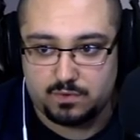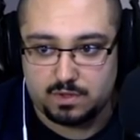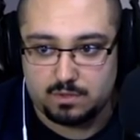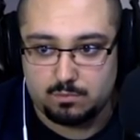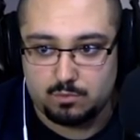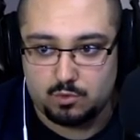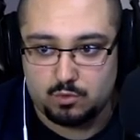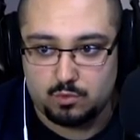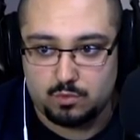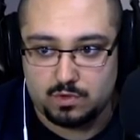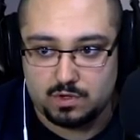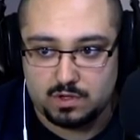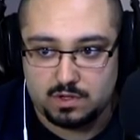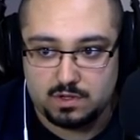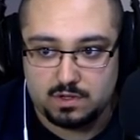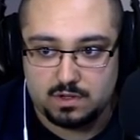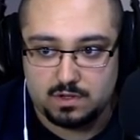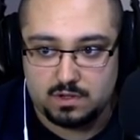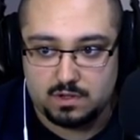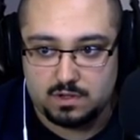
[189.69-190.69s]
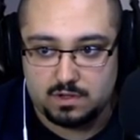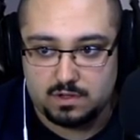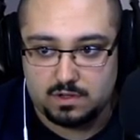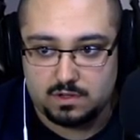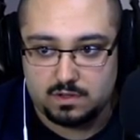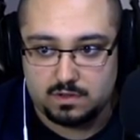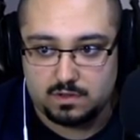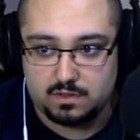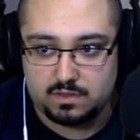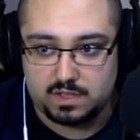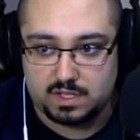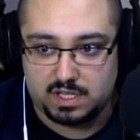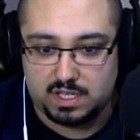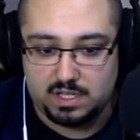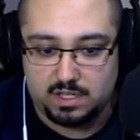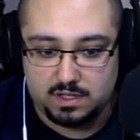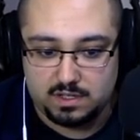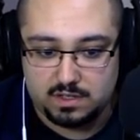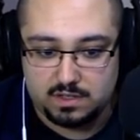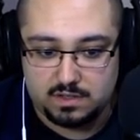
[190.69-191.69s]
for the moon
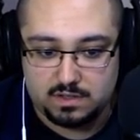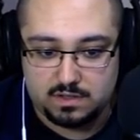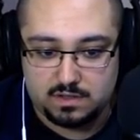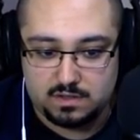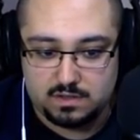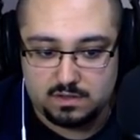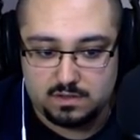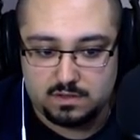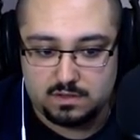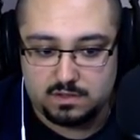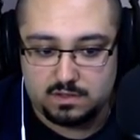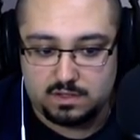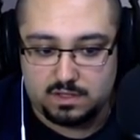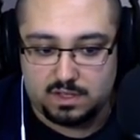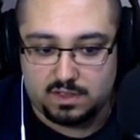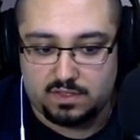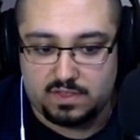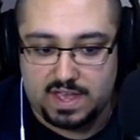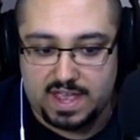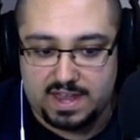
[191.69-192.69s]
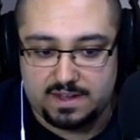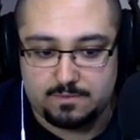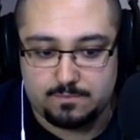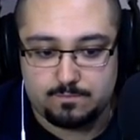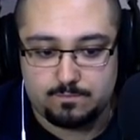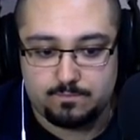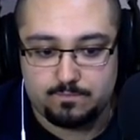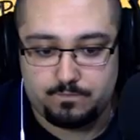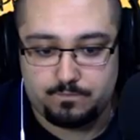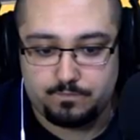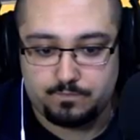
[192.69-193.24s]
thingy. Get that.